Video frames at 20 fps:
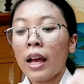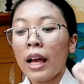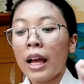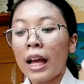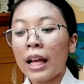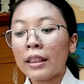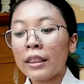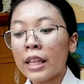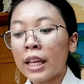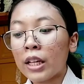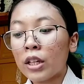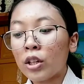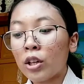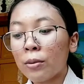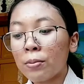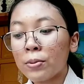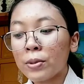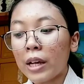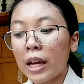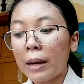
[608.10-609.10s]
Ethnic
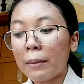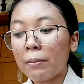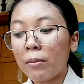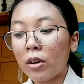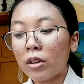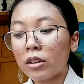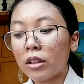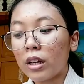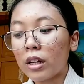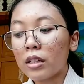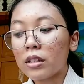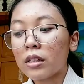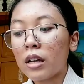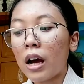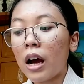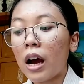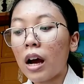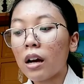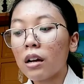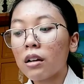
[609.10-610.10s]
groups and boundaries
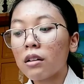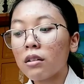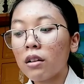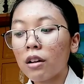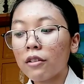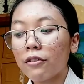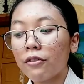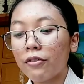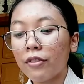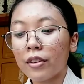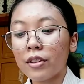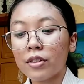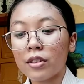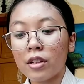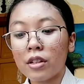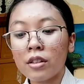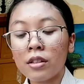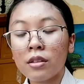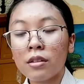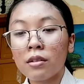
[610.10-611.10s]
are not fixed,
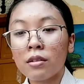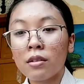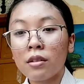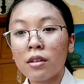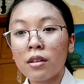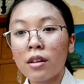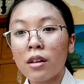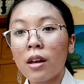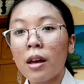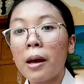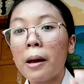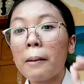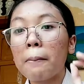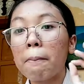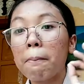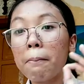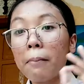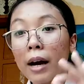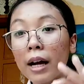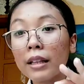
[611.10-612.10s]

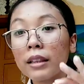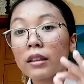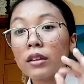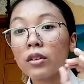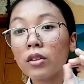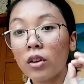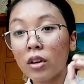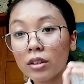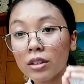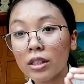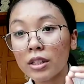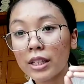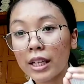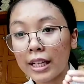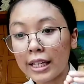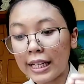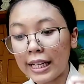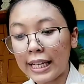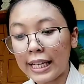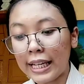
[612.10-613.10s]
but
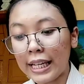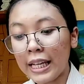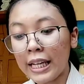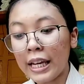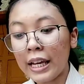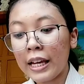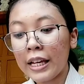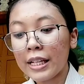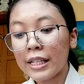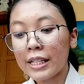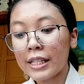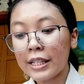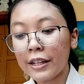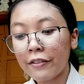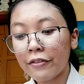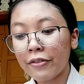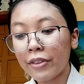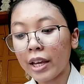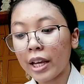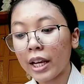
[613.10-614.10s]
constantly
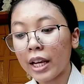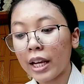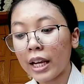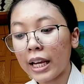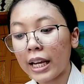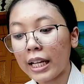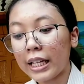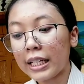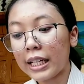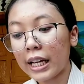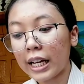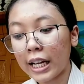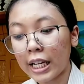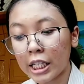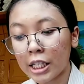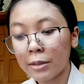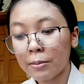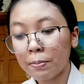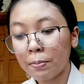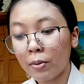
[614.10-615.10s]
shifting in the
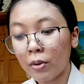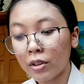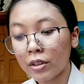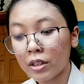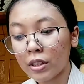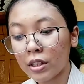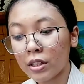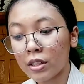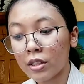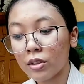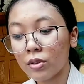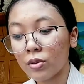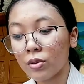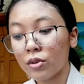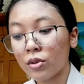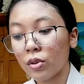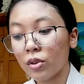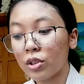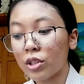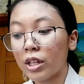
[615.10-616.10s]
responses to
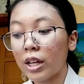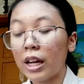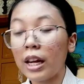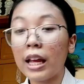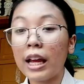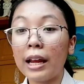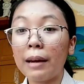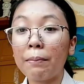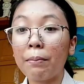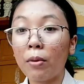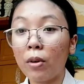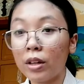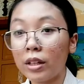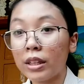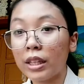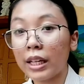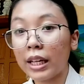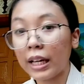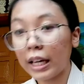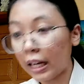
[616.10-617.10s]
social and
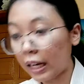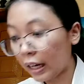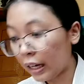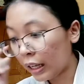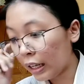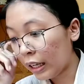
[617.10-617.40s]
political